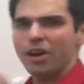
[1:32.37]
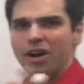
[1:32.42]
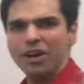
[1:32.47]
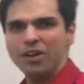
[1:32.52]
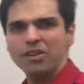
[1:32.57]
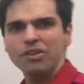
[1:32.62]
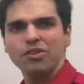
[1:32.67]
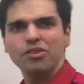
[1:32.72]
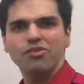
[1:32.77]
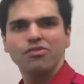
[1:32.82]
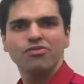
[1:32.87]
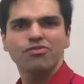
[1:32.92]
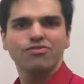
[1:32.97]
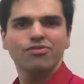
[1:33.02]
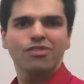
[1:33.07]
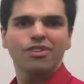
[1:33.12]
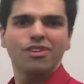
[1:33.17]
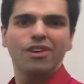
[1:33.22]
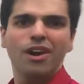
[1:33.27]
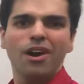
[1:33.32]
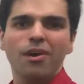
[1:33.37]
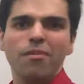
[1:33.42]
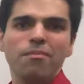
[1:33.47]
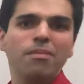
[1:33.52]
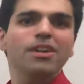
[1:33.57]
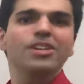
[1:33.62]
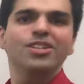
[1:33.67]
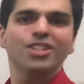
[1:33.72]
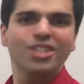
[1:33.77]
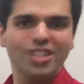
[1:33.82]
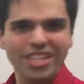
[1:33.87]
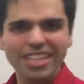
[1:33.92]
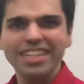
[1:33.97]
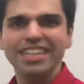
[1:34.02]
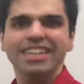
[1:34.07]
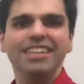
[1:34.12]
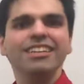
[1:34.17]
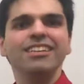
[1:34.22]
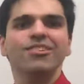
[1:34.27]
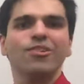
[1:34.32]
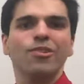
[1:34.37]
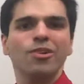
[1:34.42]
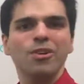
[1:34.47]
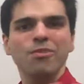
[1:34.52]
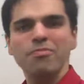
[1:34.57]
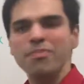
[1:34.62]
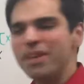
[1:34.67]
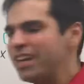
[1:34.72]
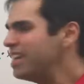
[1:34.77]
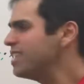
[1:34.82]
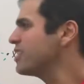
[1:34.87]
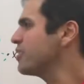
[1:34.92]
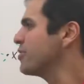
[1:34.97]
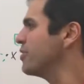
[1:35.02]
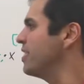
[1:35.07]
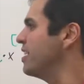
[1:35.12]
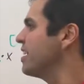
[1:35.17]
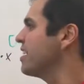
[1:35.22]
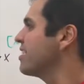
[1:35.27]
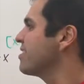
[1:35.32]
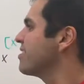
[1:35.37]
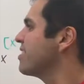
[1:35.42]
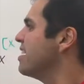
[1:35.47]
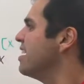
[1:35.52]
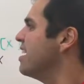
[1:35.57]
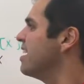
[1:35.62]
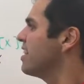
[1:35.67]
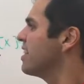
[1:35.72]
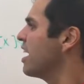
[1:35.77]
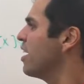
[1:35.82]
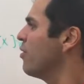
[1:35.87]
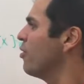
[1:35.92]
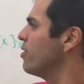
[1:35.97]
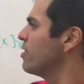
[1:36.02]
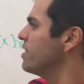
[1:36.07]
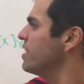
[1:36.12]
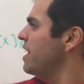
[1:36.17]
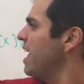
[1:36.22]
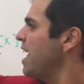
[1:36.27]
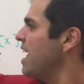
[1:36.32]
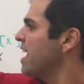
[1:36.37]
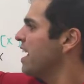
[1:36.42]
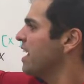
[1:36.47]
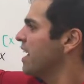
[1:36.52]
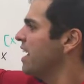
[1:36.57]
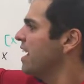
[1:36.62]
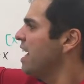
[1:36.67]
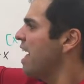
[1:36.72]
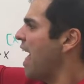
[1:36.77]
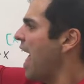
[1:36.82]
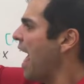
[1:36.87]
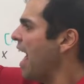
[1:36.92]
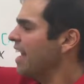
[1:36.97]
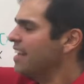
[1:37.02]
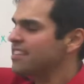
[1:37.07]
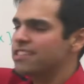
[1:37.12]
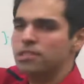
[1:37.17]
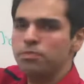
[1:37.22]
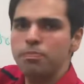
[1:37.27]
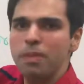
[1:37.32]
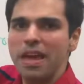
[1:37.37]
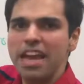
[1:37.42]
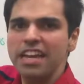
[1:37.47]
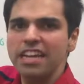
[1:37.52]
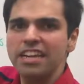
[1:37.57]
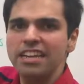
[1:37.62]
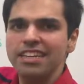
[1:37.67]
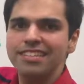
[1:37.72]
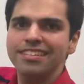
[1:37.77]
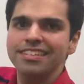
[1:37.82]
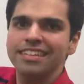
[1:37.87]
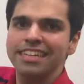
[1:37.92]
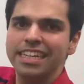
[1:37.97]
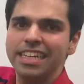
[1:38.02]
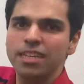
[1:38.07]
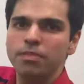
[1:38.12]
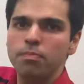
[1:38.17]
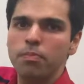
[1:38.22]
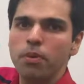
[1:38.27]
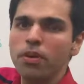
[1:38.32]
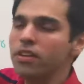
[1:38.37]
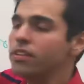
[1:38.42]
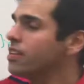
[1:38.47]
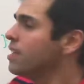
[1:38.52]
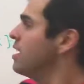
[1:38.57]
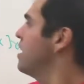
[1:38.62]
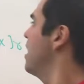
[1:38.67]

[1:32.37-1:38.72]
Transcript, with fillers: kind of uh, a machine or a matrix that will take x beta as an input